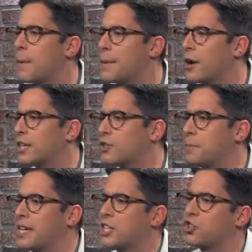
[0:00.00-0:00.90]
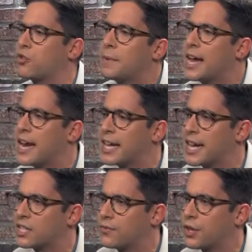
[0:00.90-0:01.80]
Americans are being discriminated
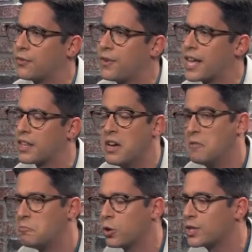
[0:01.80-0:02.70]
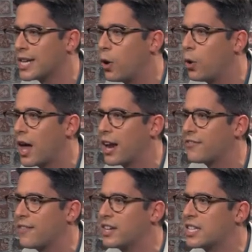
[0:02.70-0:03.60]
against for their faith. Don't see a whole lot
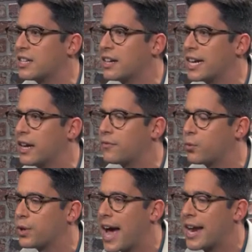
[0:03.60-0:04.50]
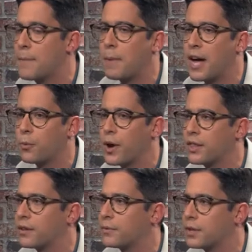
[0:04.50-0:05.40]
of evidence uh, for that. And by the way,
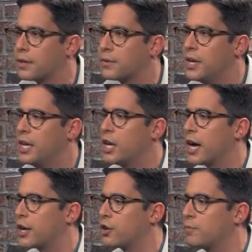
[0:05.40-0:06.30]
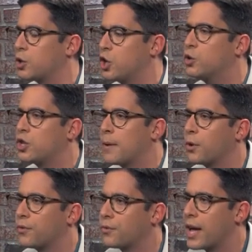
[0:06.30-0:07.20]
the the a huge
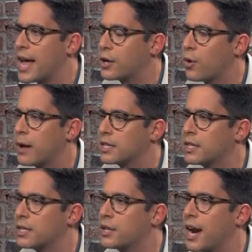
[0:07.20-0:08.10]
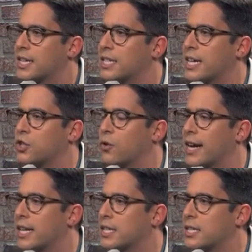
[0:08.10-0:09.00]
number of hate crimes in the United States are
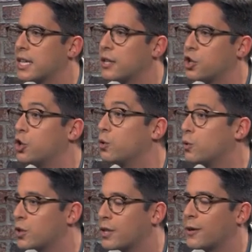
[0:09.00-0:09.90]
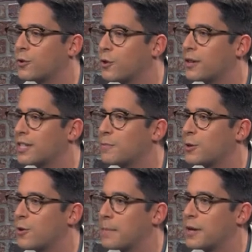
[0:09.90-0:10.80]
against uh, Jews. They don't talk, seem to
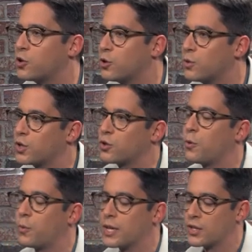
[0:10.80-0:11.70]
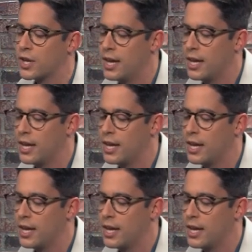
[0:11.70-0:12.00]
talk about Jews. It's always